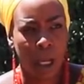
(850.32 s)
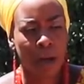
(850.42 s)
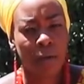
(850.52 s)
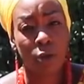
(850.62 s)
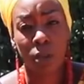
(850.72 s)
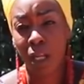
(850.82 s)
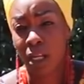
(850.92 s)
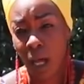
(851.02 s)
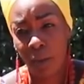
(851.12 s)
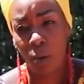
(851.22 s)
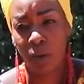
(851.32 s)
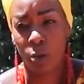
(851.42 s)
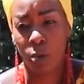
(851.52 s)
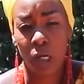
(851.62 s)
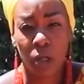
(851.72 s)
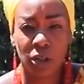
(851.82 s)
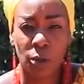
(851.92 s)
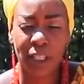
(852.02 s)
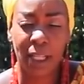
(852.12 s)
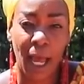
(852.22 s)
And of course, another one that we all
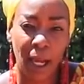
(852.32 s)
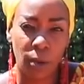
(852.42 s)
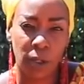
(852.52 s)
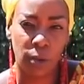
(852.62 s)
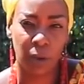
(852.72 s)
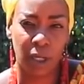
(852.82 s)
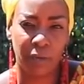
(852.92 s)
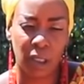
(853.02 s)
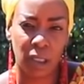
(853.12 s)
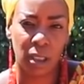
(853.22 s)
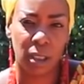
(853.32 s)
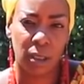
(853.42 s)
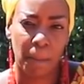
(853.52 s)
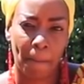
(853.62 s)
know is language, beloveds.